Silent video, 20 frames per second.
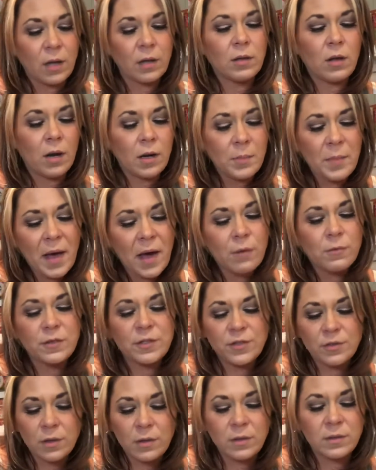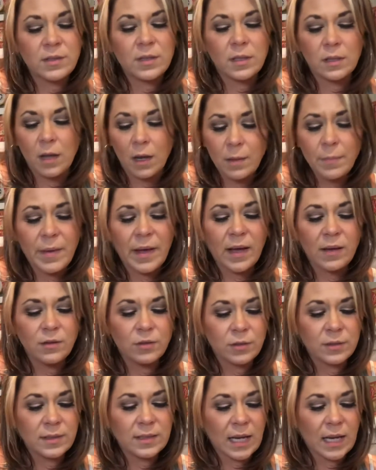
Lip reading: A lot of power struggles, a lot of battles.